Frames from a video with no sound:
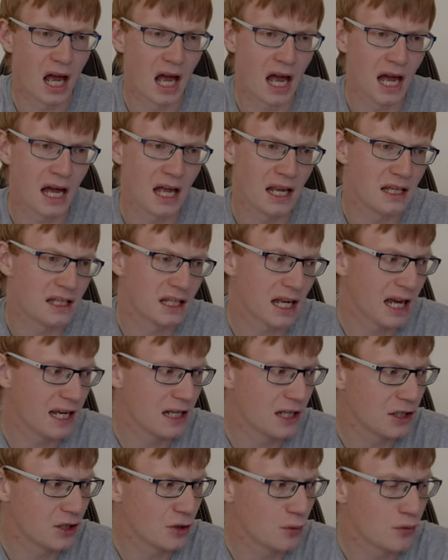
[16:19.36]
and I
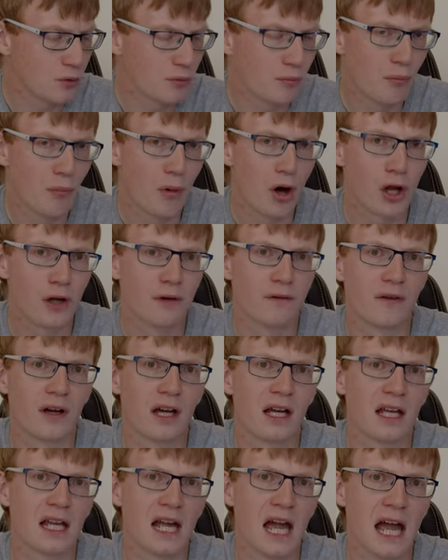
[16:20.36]
don't
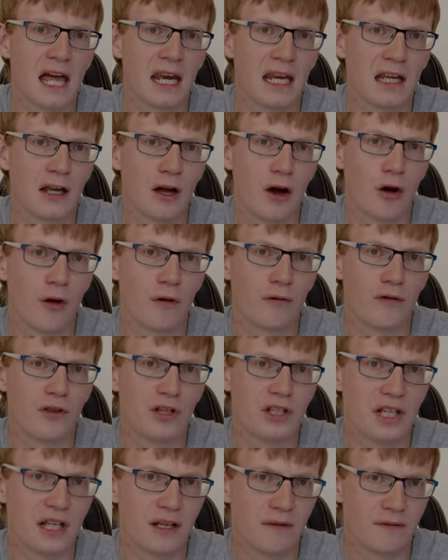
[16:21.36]
modify any of the
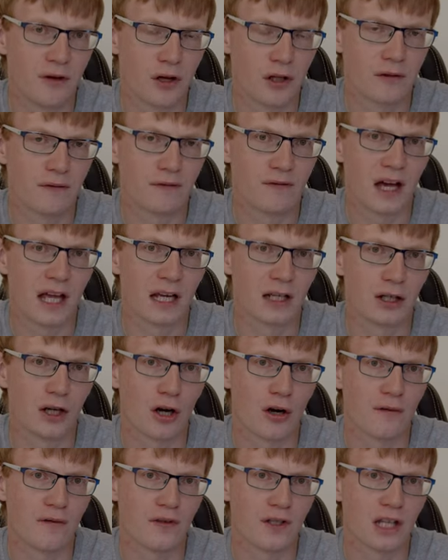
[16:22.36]
default fan
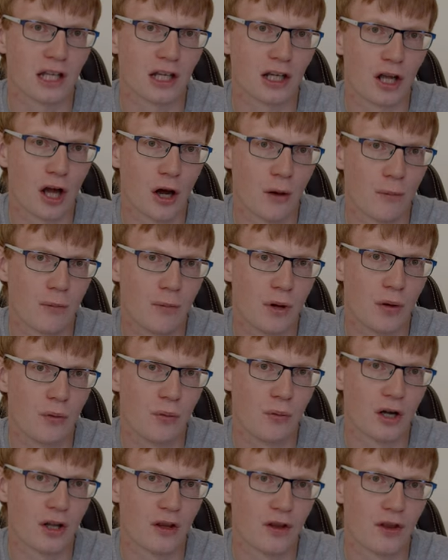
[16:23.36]
curves that come
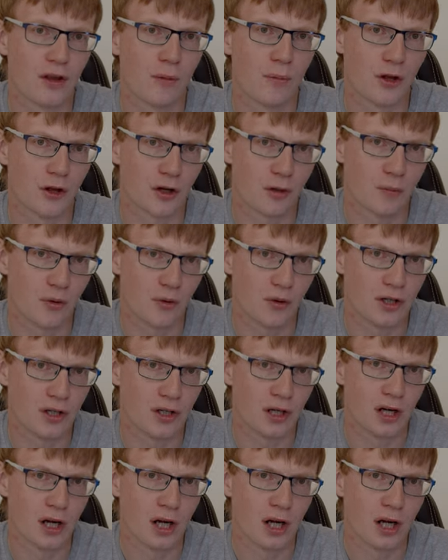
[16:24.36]
with the motherboard.